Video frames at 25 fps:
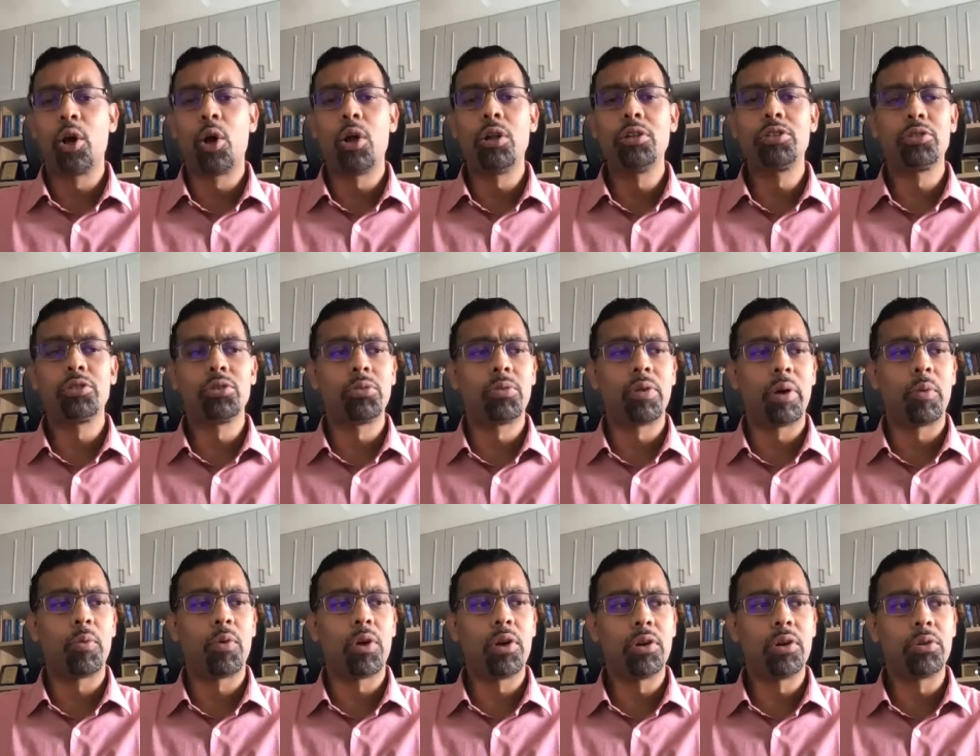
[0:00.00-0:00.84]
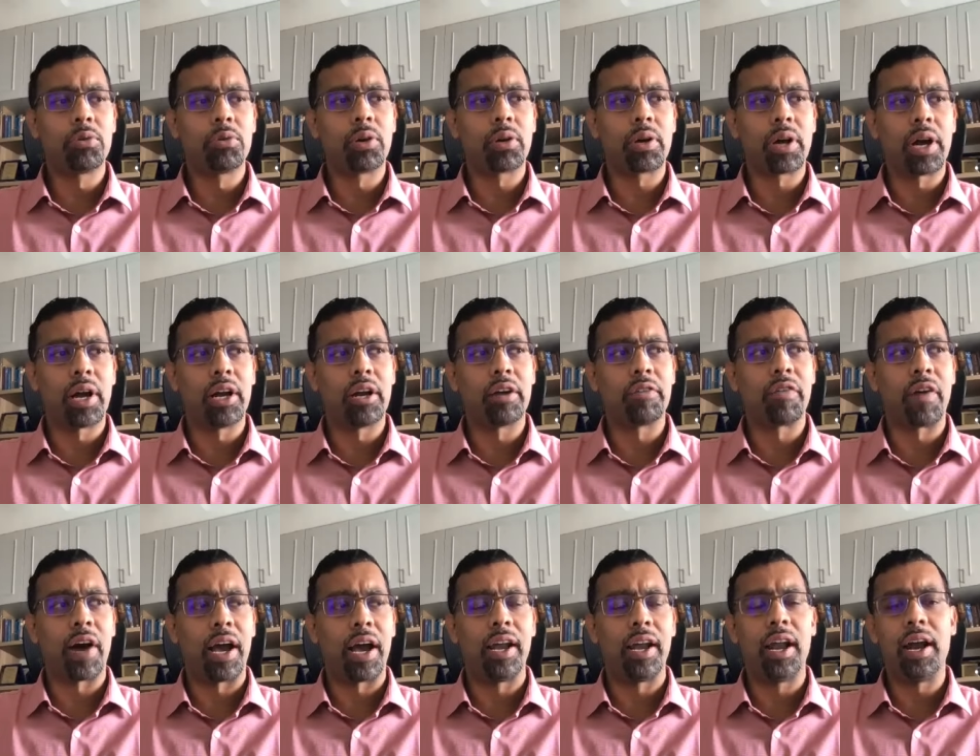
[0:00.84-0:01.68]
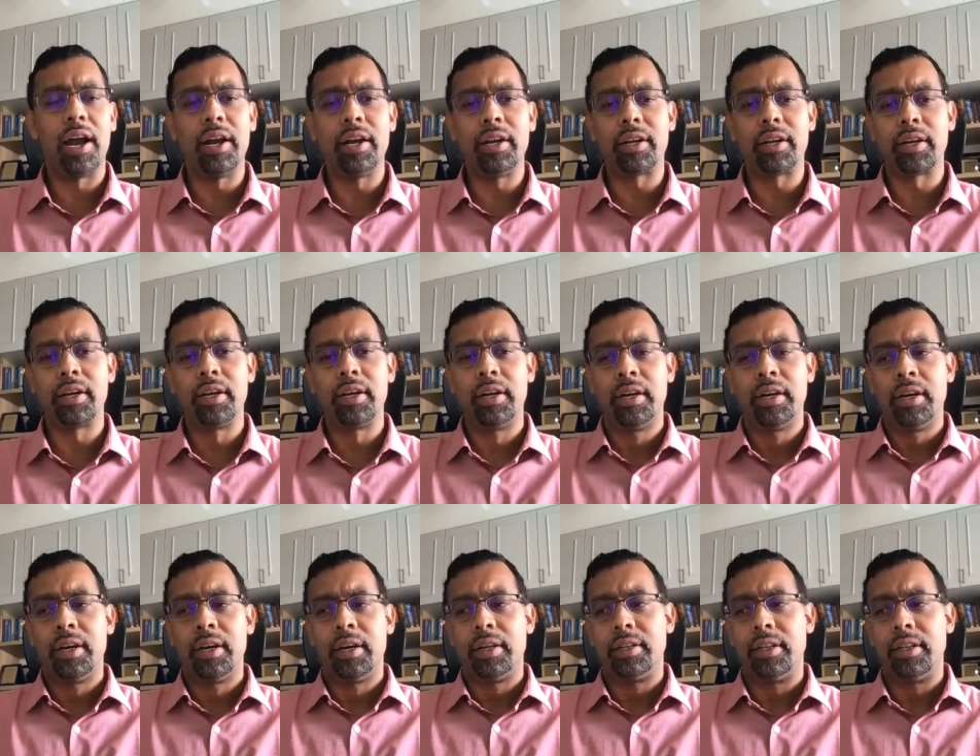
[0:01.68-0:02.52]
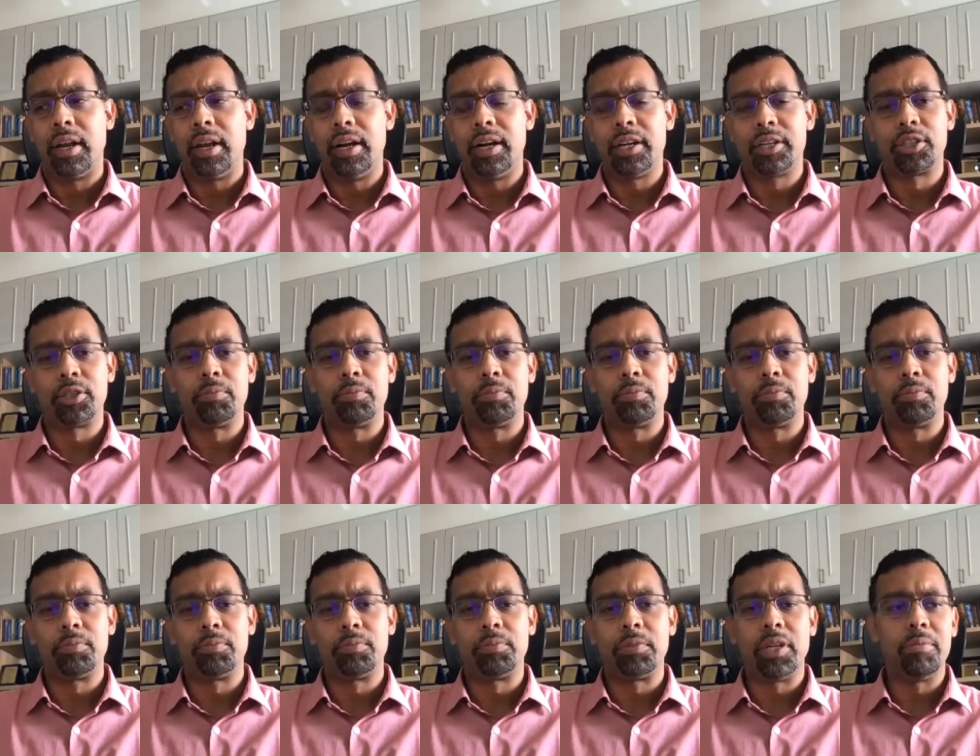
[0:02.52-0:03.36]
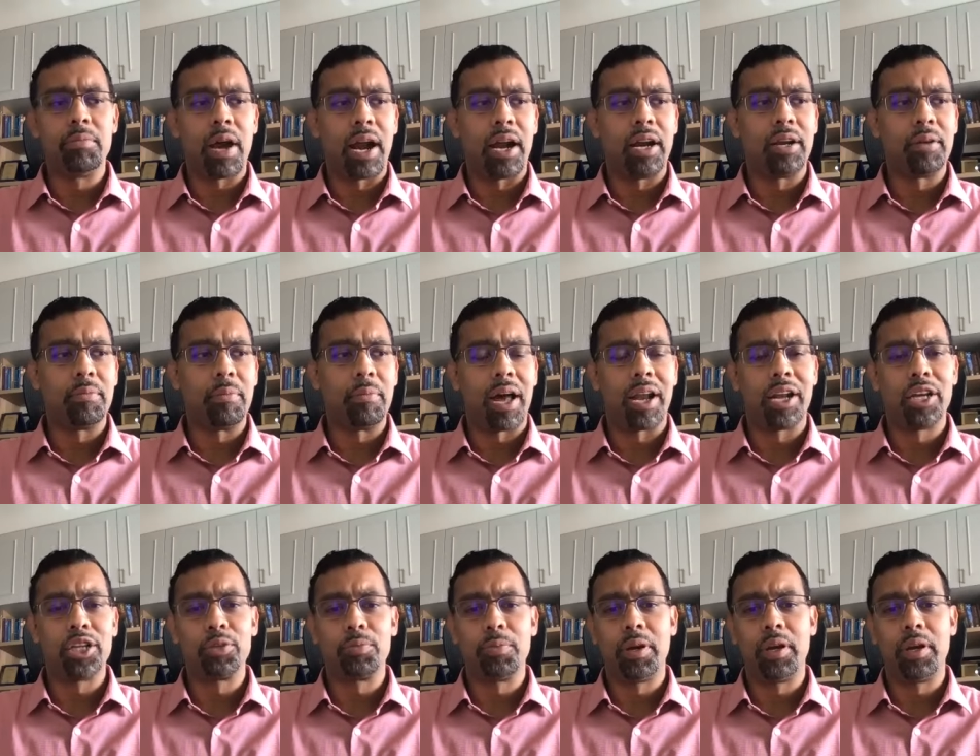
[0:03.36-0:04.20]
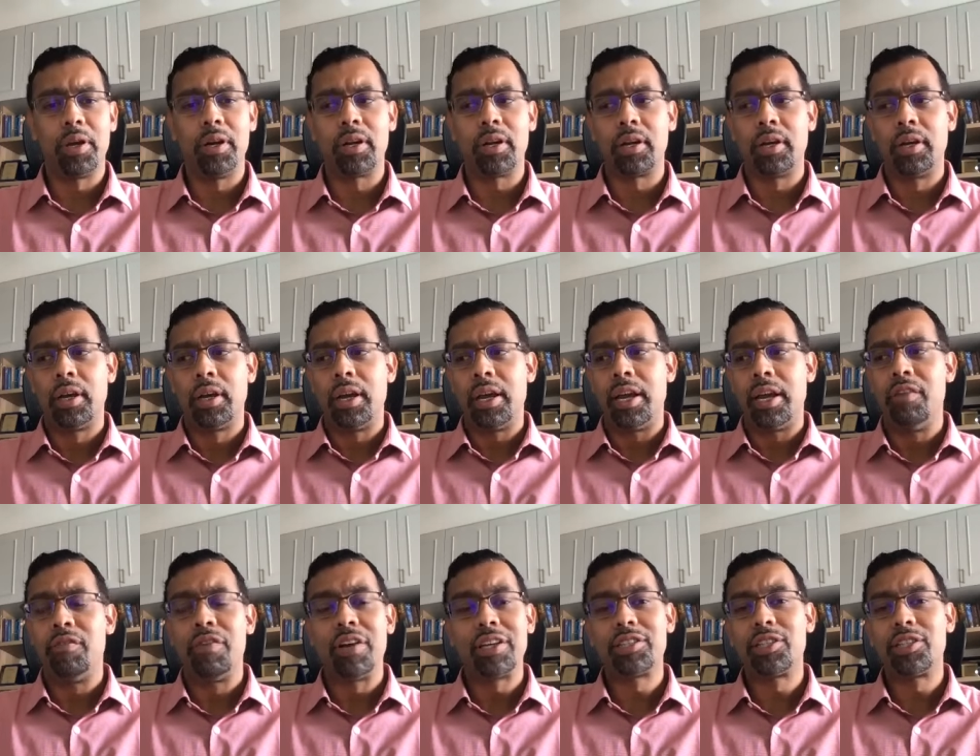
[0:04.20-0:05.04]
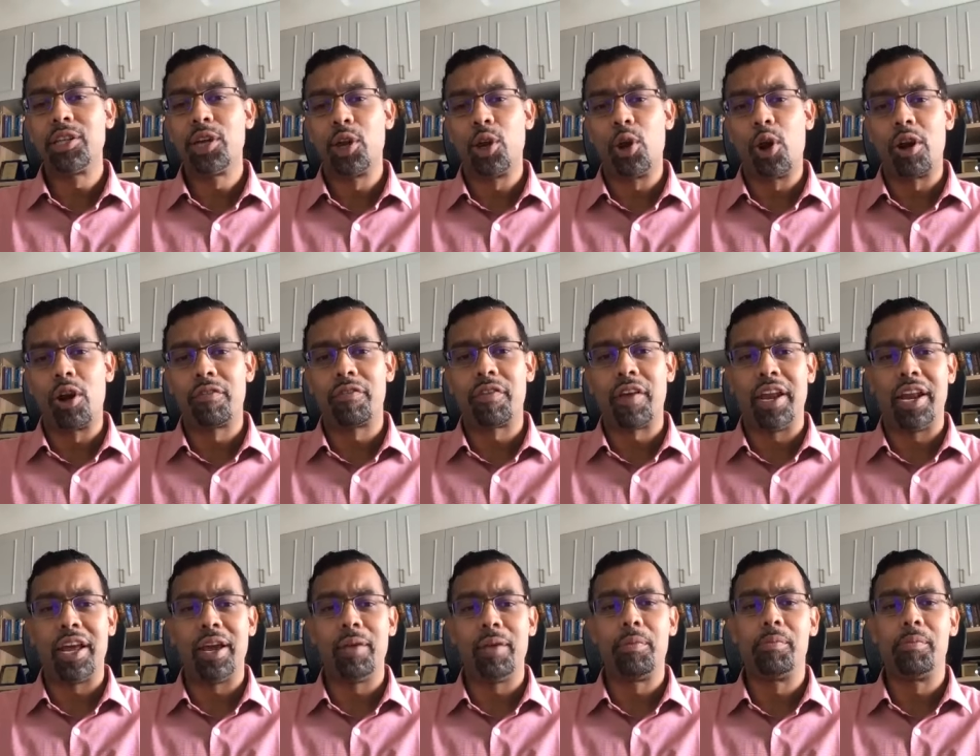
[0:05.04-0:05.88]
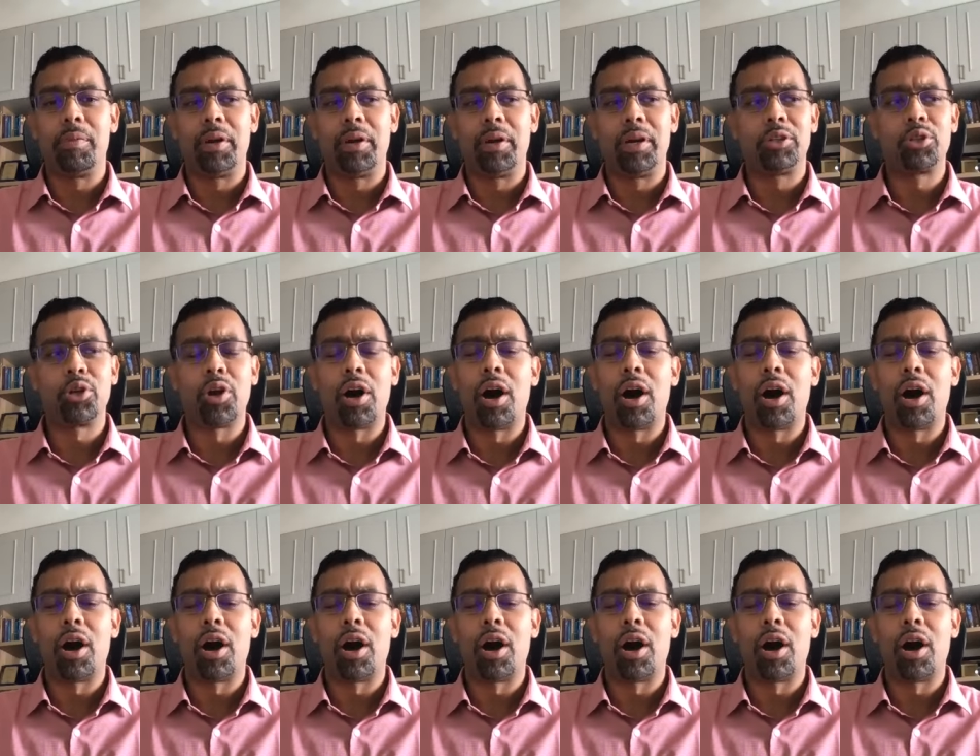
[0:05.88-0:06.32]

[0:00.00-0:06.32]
And also, I wanted to kind of highlight the leadership team and the management investing a lot of enablement.